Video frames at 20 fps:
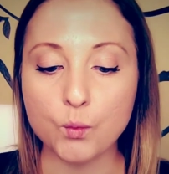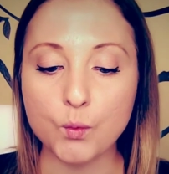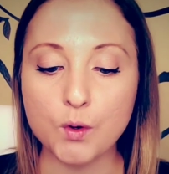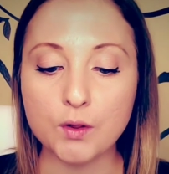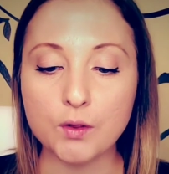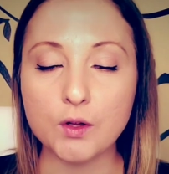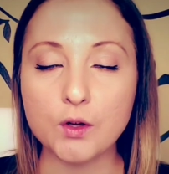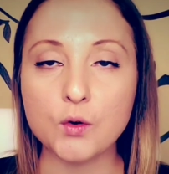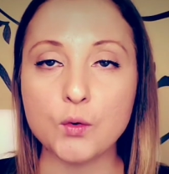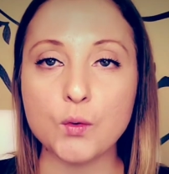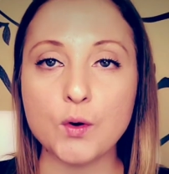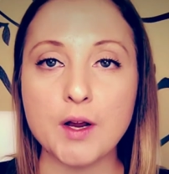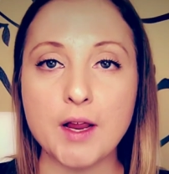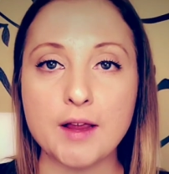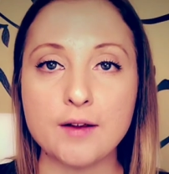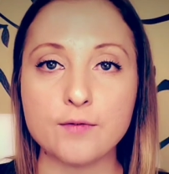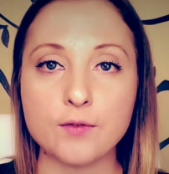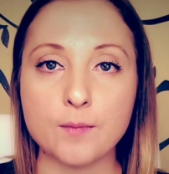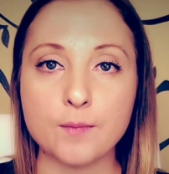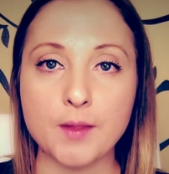really
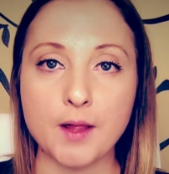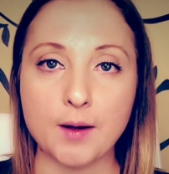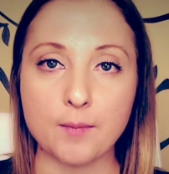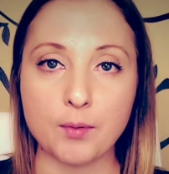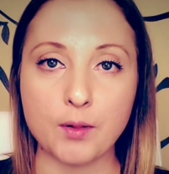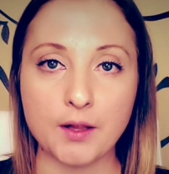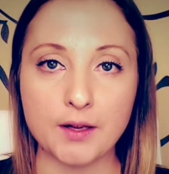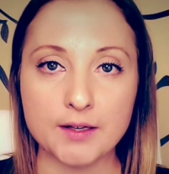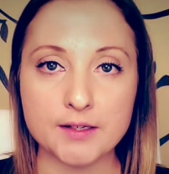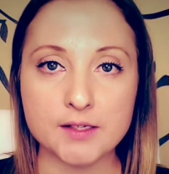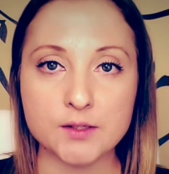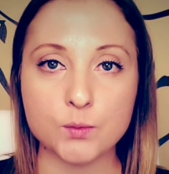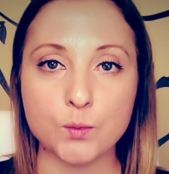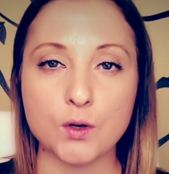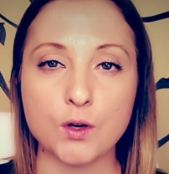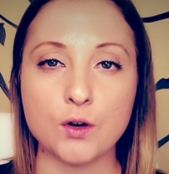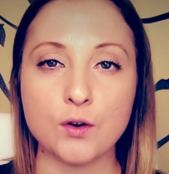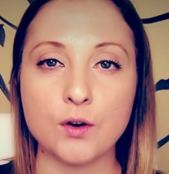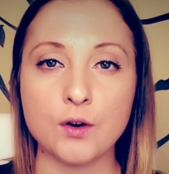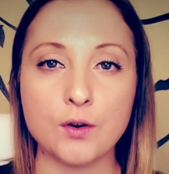create from that place
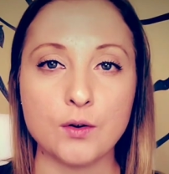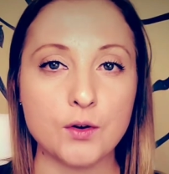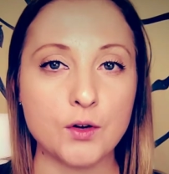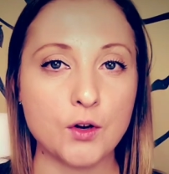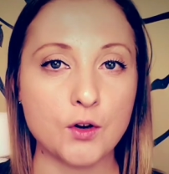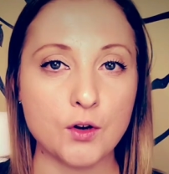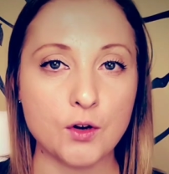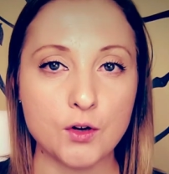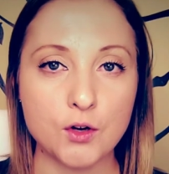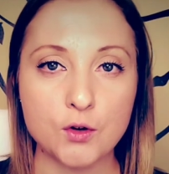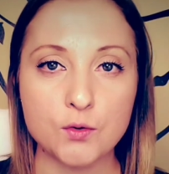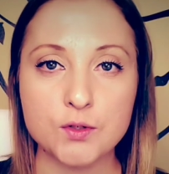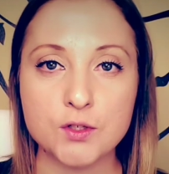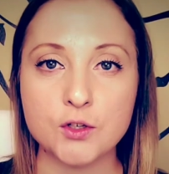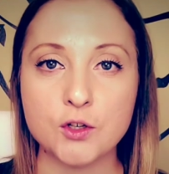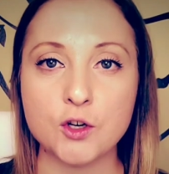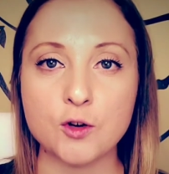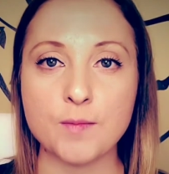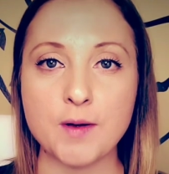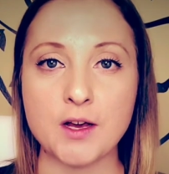where you're
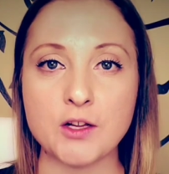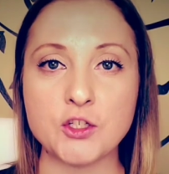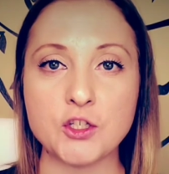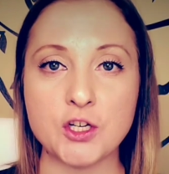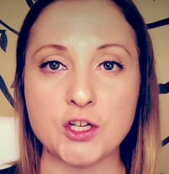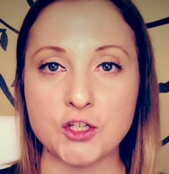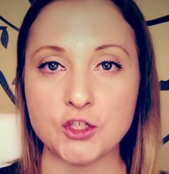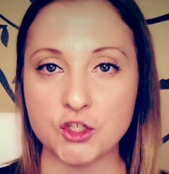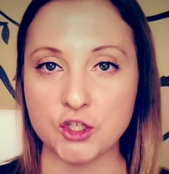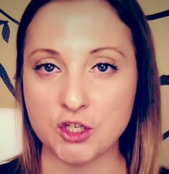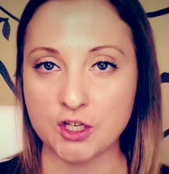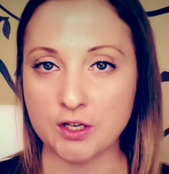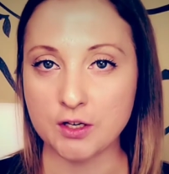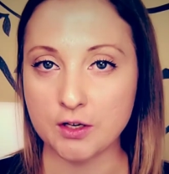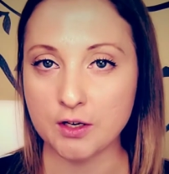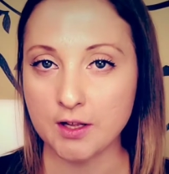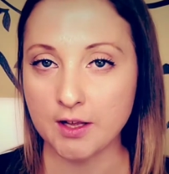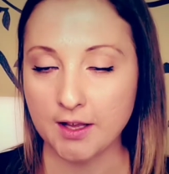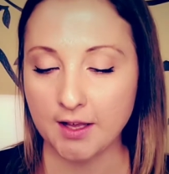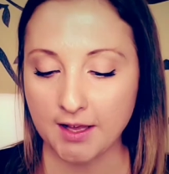using your
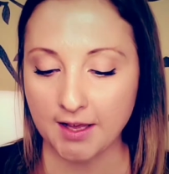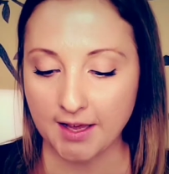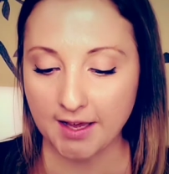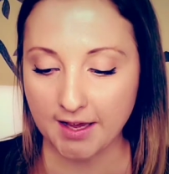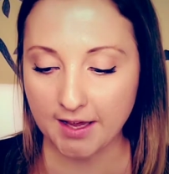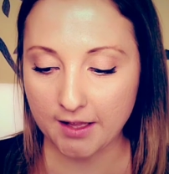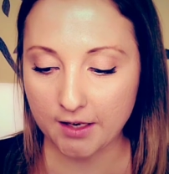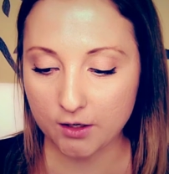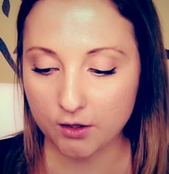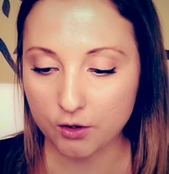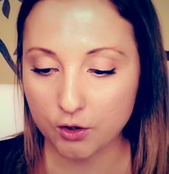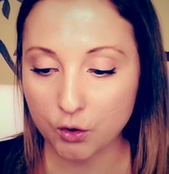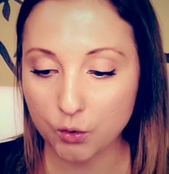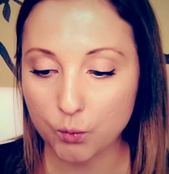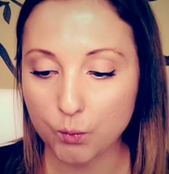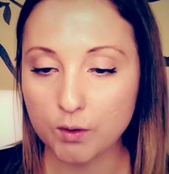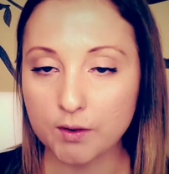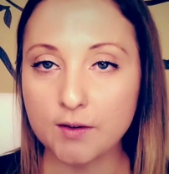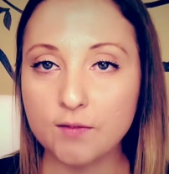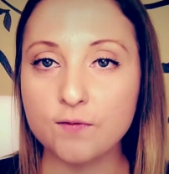imagination and
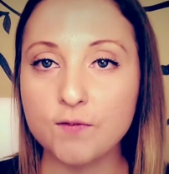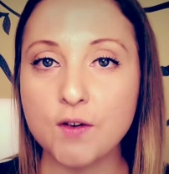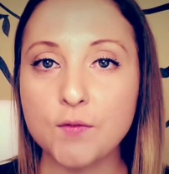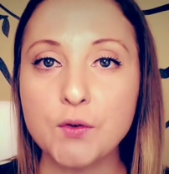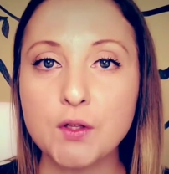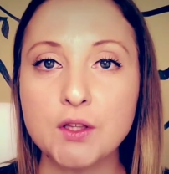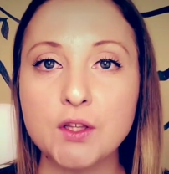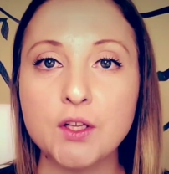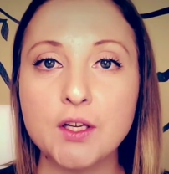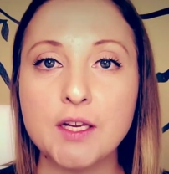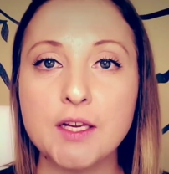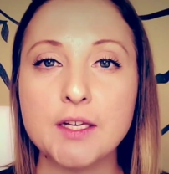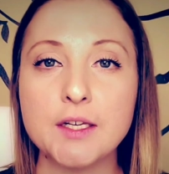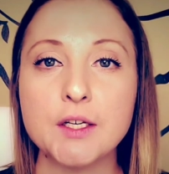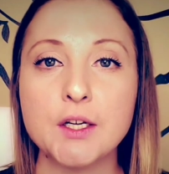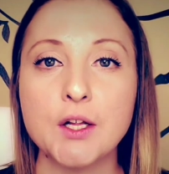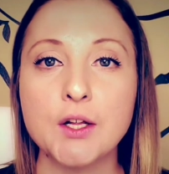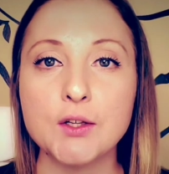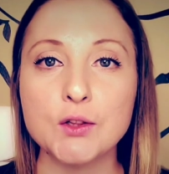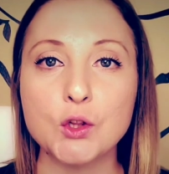you're really
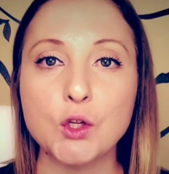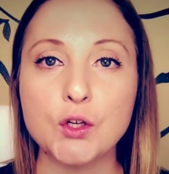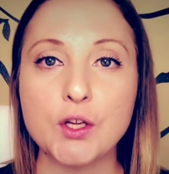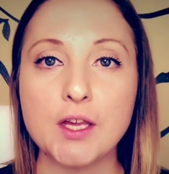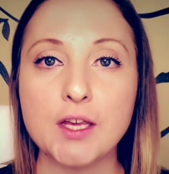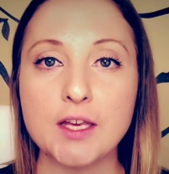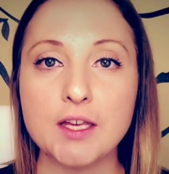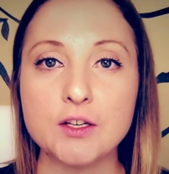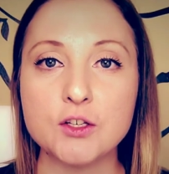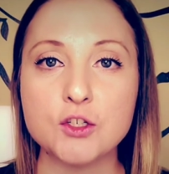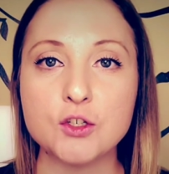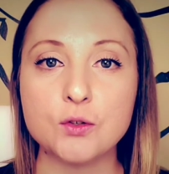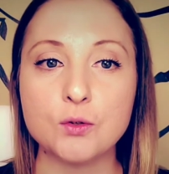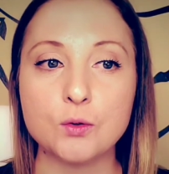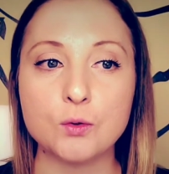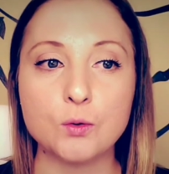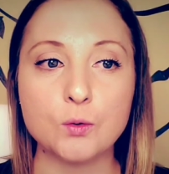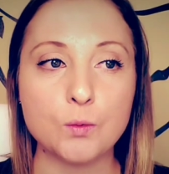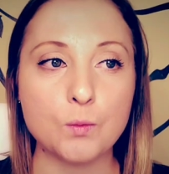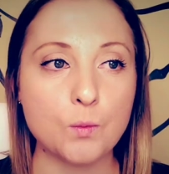vividly looking
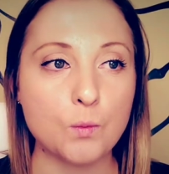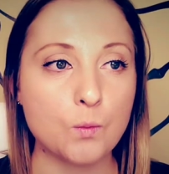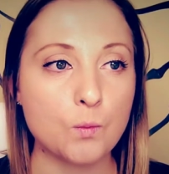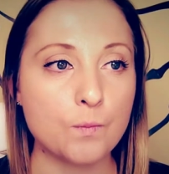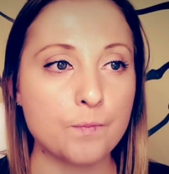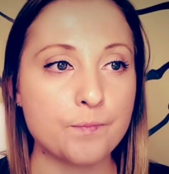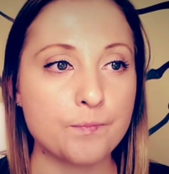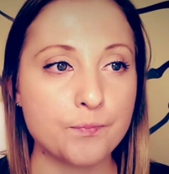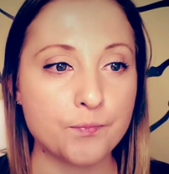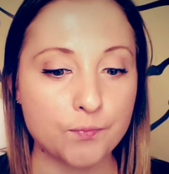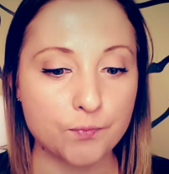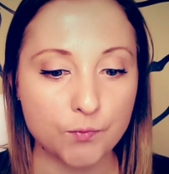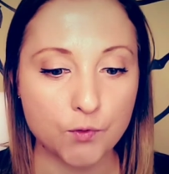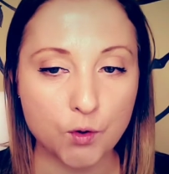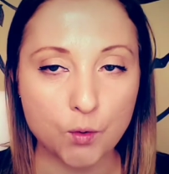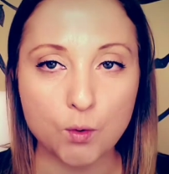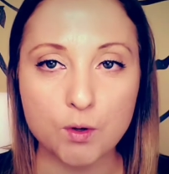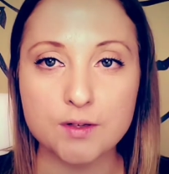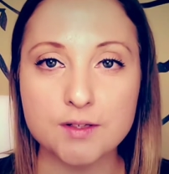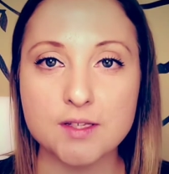into
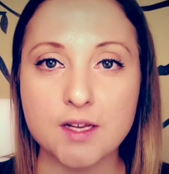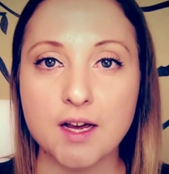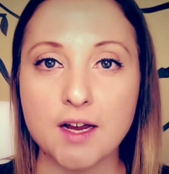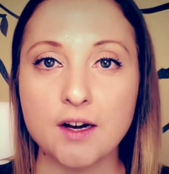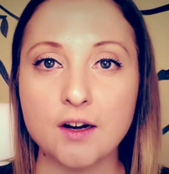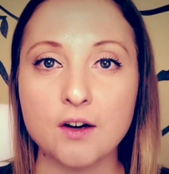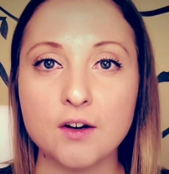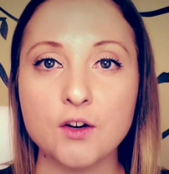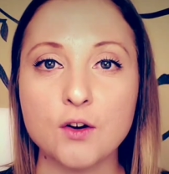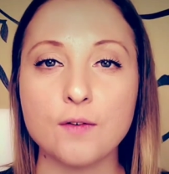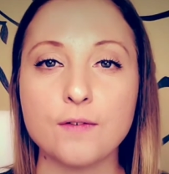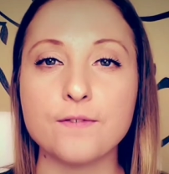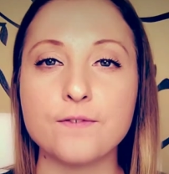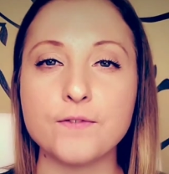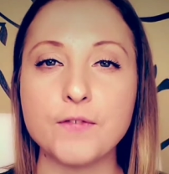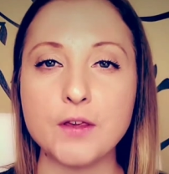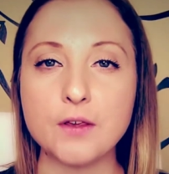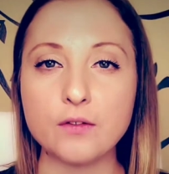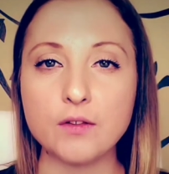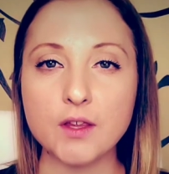your desire, you're
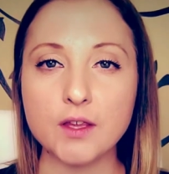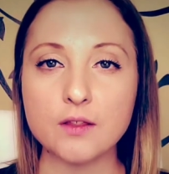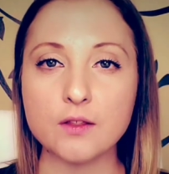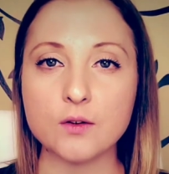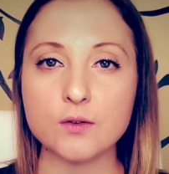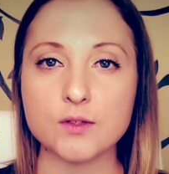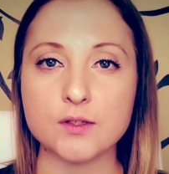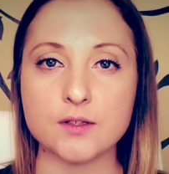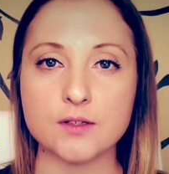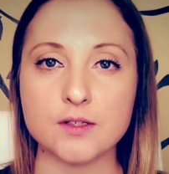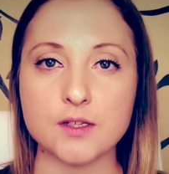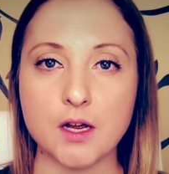feeling those